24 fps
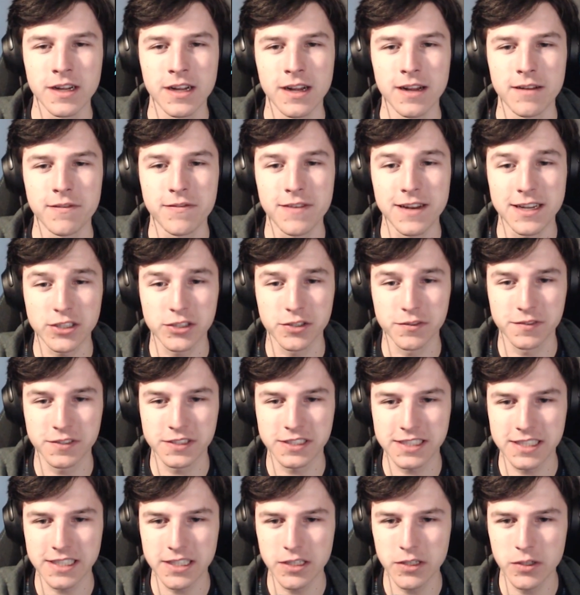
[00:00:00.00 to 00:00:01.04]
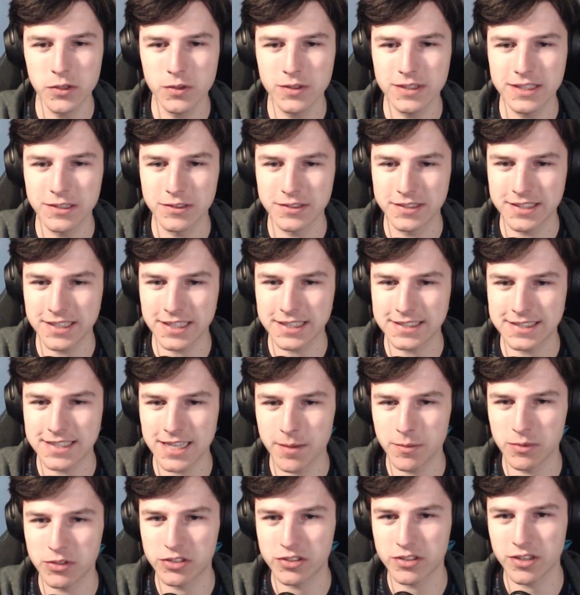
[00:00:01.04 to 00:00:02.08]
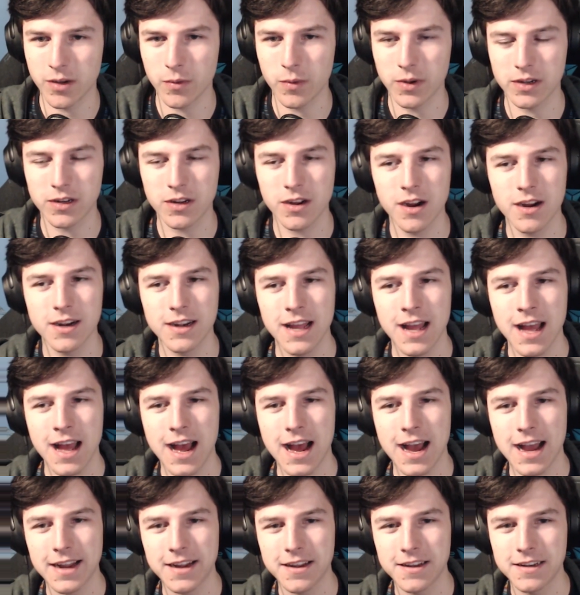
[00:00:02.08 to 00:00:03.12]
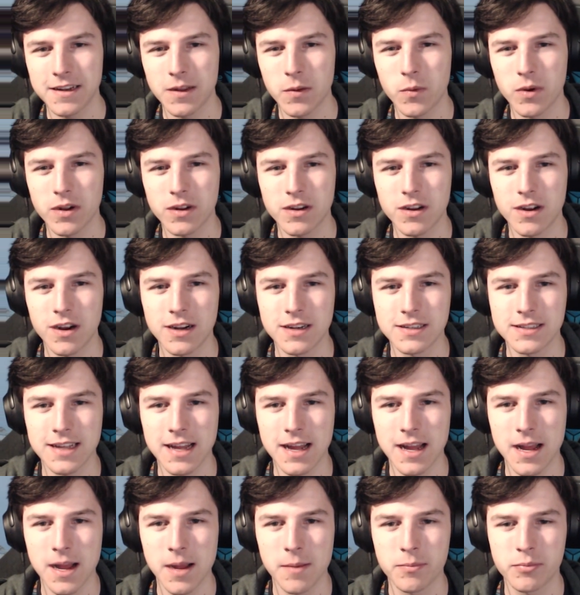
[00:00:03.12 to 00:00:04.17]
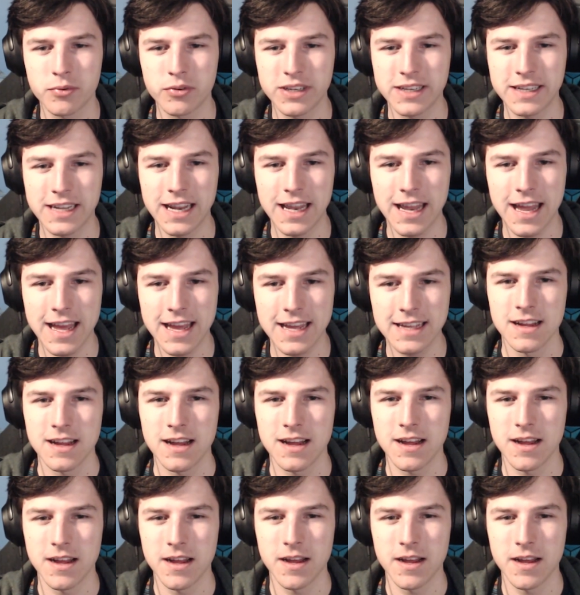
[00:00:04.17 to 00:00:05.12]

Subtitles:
Flash of Steel, deal 6 damage, draw 1 card. I got that 1 card pretty late.